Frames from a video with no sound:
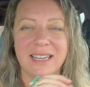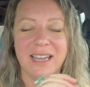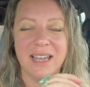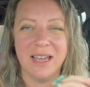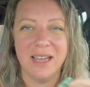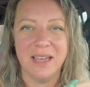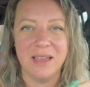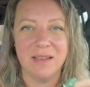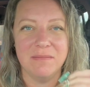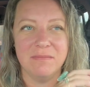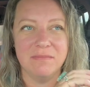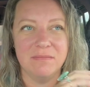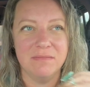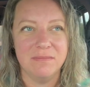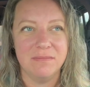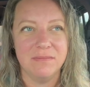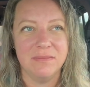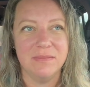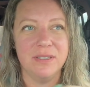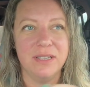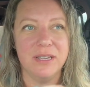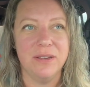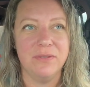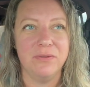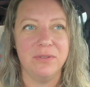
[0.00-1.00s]
um,
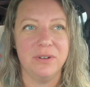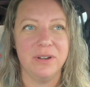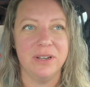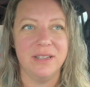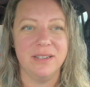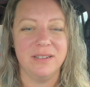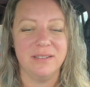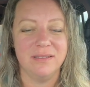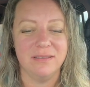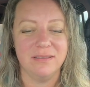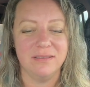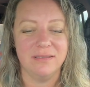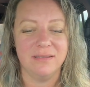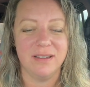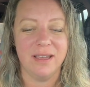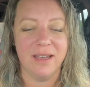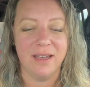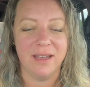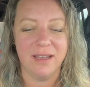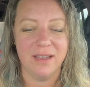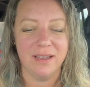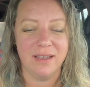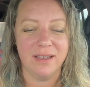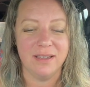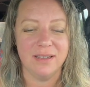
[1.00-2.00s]
different
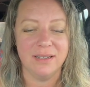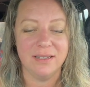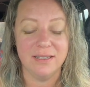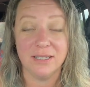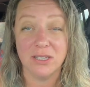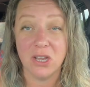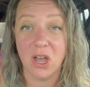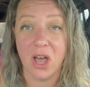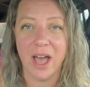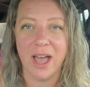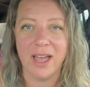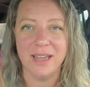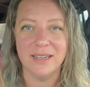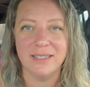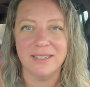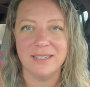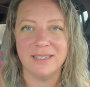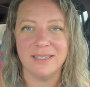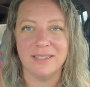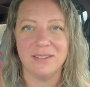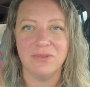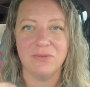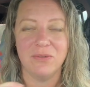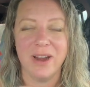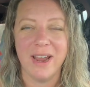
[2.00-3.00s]
uh,
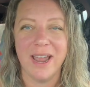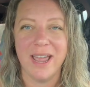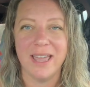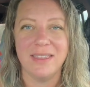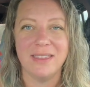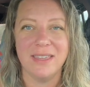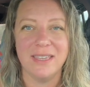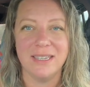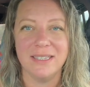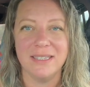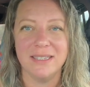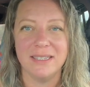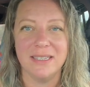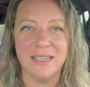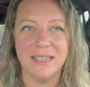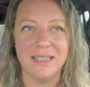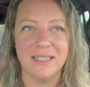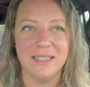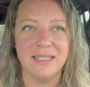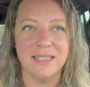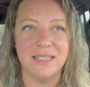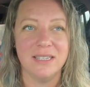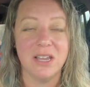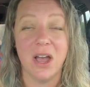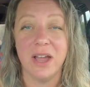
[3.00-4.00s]
dots, right? These,
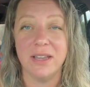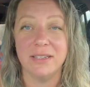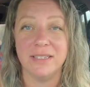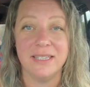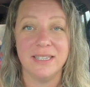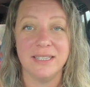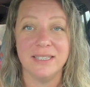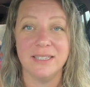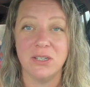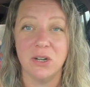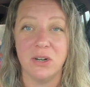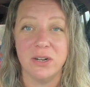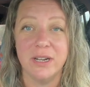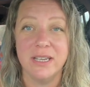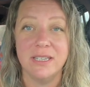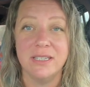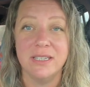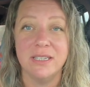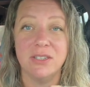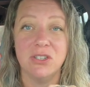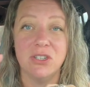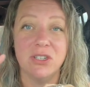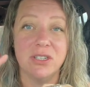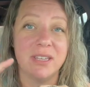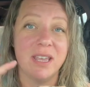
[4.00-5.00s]
these dots that started
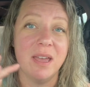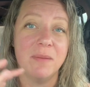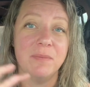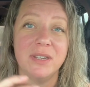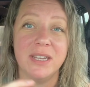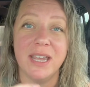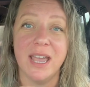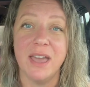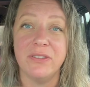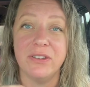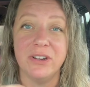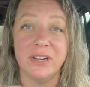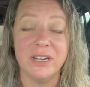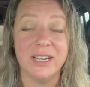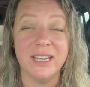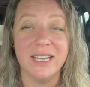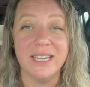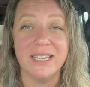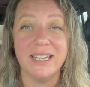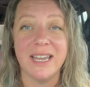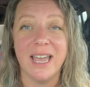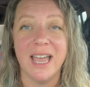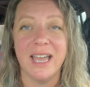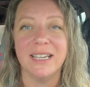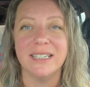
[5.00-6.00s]
to just come together and
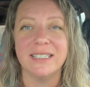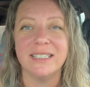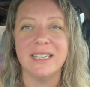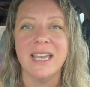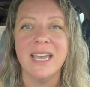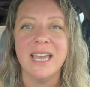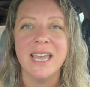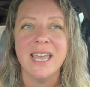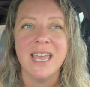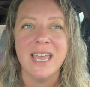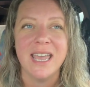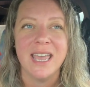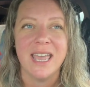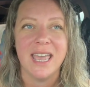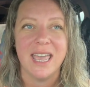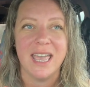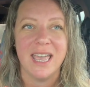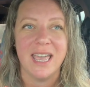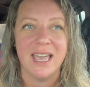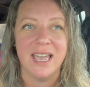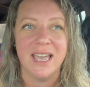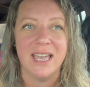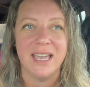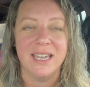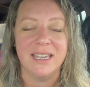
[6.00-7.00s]
connect.
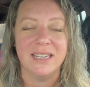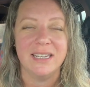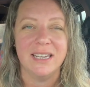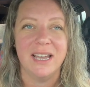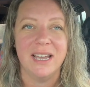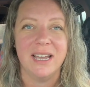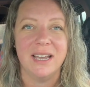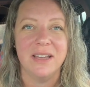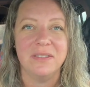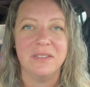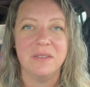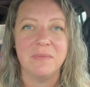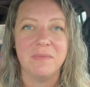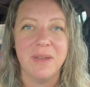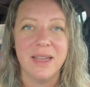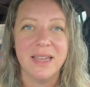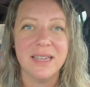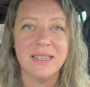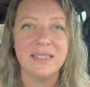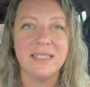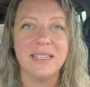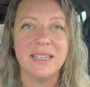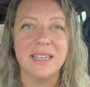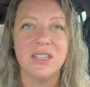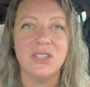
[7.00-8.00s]
And uh, the
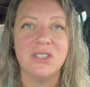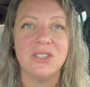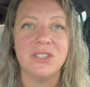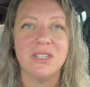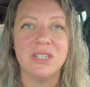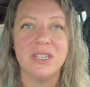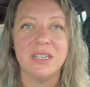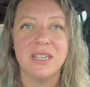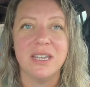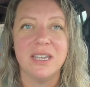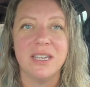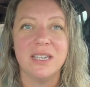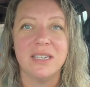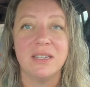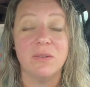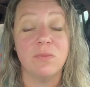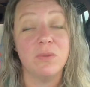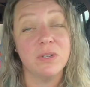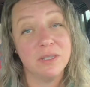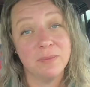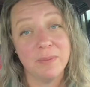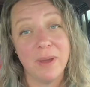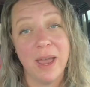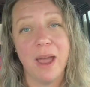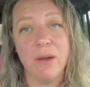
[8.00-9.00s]
message it
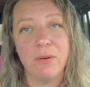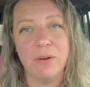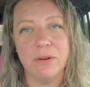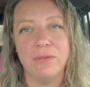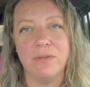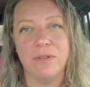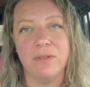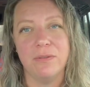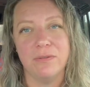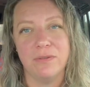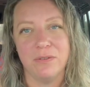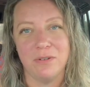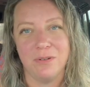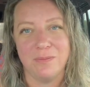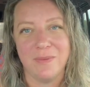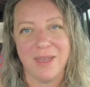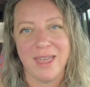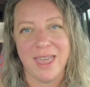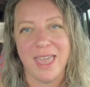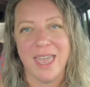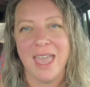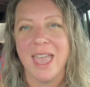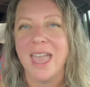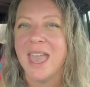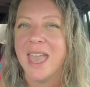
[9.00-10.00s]
was powerful for
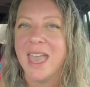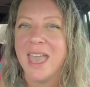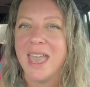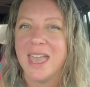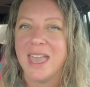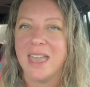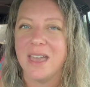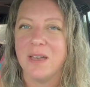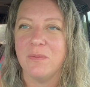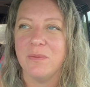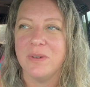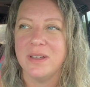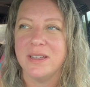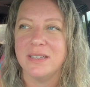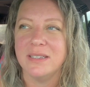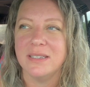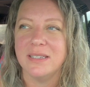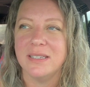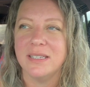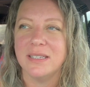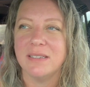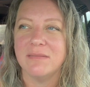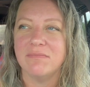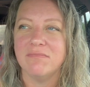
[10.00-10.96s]
me. It was,